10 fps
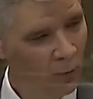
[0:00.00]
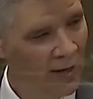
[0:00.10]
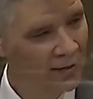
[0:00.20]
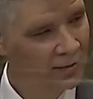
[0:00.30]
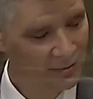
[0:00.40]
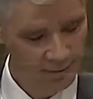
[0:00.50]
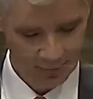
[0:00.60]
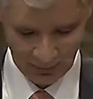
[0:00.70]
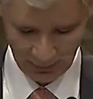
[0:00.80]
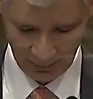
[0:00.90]

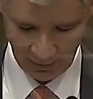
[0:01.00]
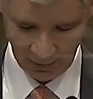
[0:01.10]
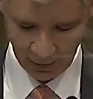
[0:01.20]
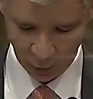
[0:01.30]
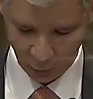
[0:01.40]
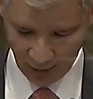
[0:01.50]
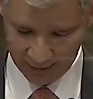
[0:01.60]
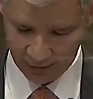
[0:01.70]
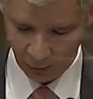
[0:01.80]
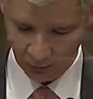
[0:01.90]
requests and the
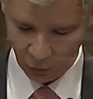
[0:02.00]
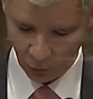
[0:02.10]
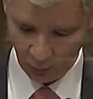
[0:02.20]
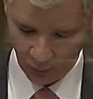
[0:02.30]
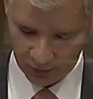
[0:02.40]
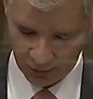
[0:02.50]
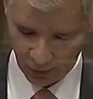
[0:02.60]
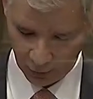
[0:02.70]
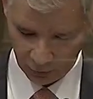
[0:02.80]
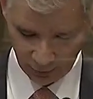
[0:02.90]
rights to enjoy one's
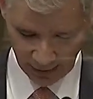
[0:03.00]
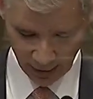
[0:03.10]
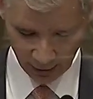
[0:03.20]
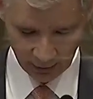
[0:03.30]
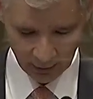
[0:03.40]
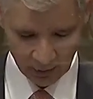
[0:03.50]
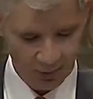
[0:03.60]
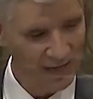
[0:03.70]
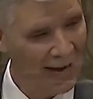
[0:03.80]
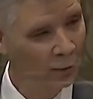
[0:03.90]
cultural heritage,
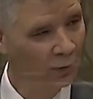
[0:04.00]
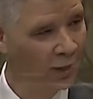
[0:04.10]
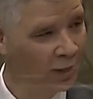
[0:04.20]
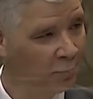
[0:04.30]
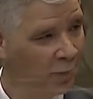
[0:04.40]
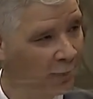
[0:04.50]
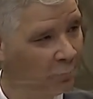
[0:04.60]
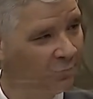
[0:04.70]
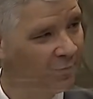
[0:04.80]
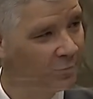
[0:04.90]
as outlined by
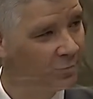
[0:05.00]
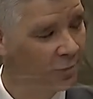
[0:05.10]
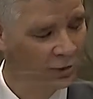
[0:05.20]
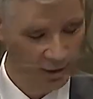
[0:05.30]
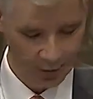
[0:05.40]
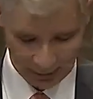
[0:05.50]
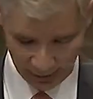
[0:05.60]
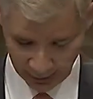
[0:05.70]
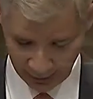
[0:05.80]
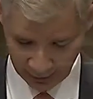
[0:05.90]
Professor Darjan,
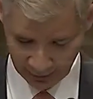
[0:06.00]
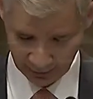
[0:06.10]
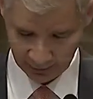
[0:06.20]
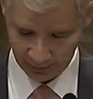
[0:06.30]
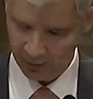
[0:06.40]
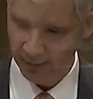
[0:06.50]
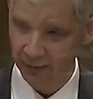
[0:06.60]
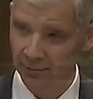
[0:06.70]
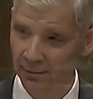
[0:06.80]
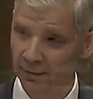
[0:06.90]
is, again,
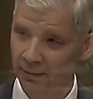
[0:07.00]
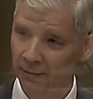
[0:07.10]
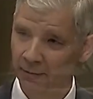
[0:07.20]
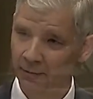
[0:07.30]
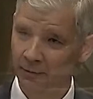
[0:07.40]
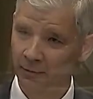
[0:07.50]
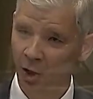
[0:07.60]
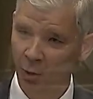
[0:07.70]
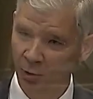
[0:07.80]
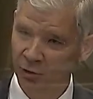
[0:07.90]

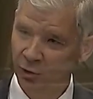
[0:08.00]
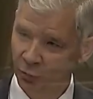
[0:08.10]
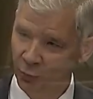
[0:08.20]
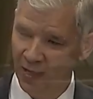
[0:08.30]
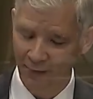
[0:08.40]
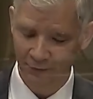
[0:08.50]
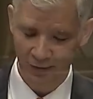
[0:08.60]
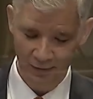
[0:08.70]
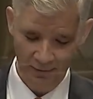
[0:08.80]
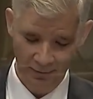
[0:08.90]
almost too
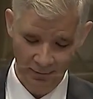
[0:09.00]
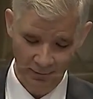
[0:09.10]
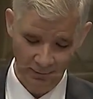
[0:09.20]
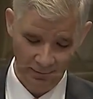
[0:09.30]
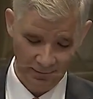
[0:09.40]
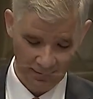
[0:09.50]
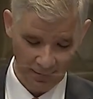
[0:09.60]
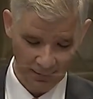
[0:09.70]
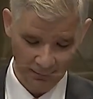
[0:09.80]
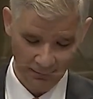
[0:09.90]
obvious to
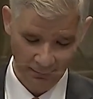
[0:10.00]
state.